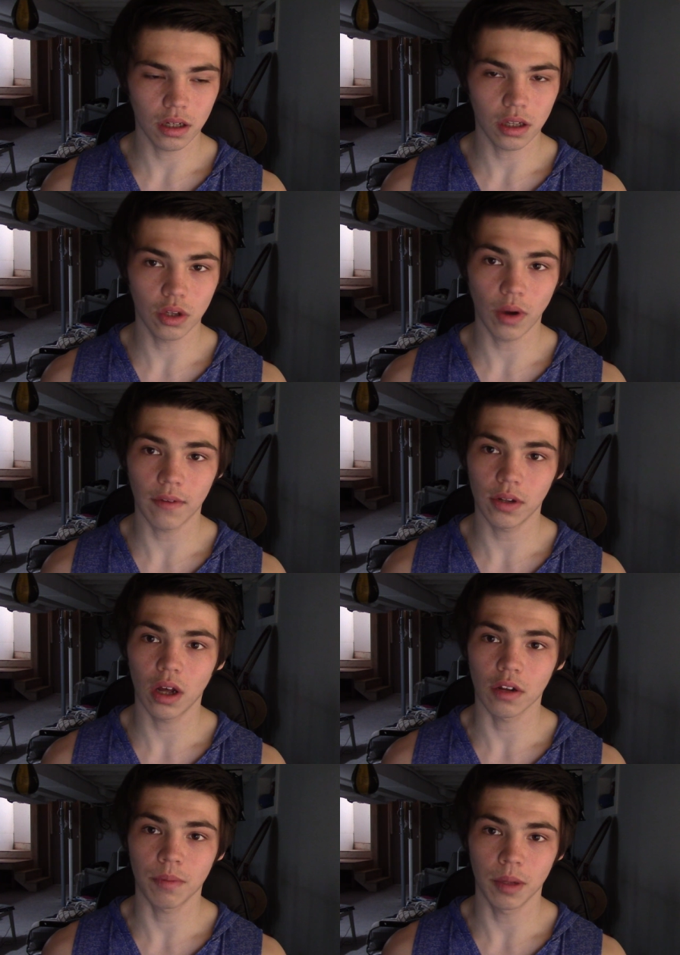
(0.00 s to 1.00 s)
you have a
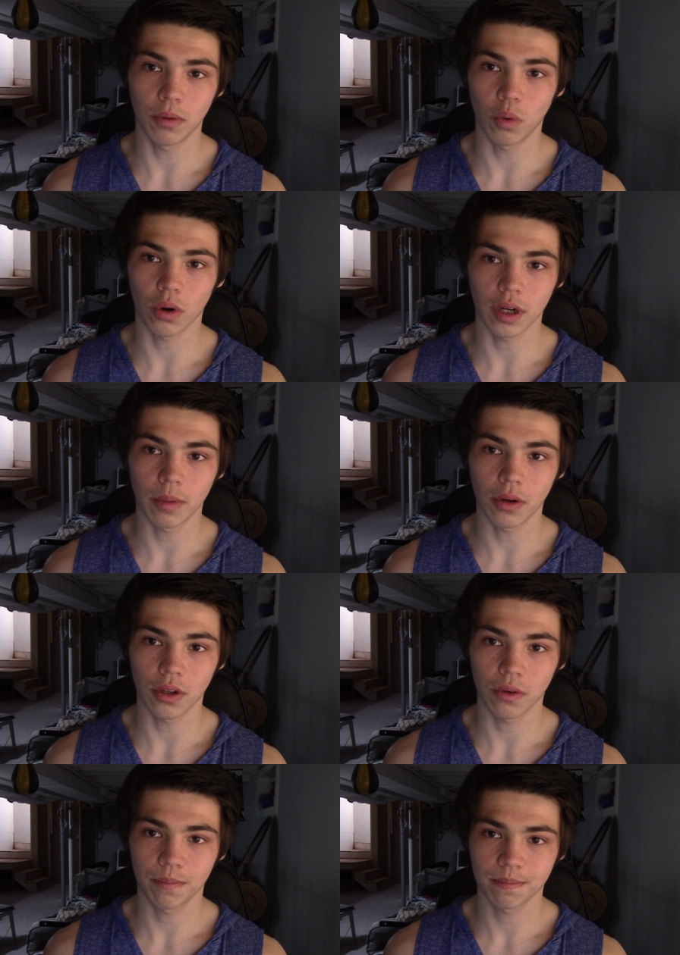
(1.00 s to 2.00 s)
lot of people worried about
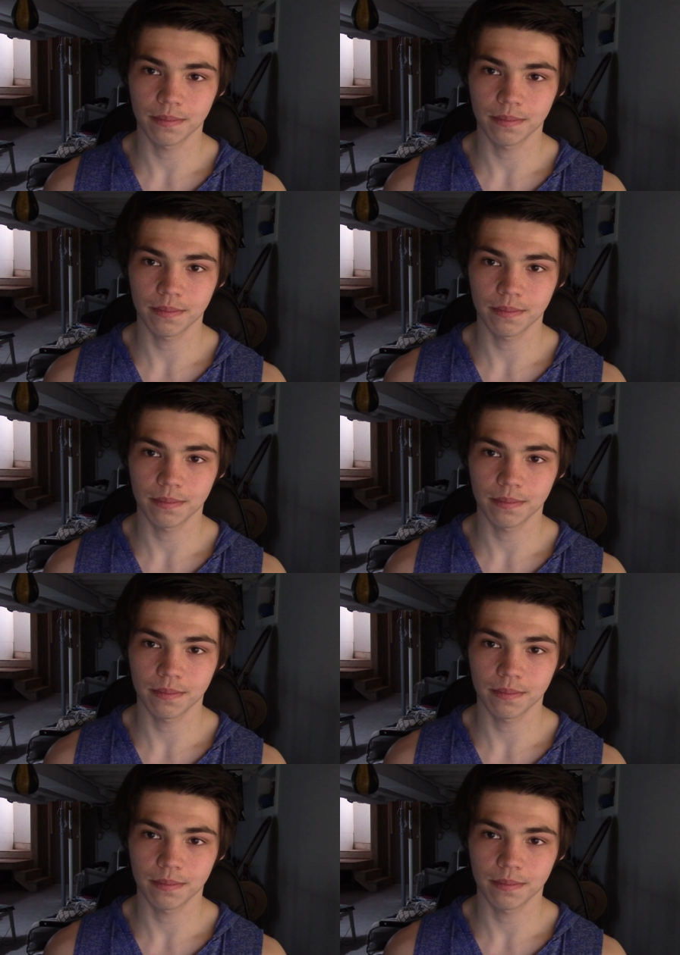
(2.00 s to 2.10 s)
you.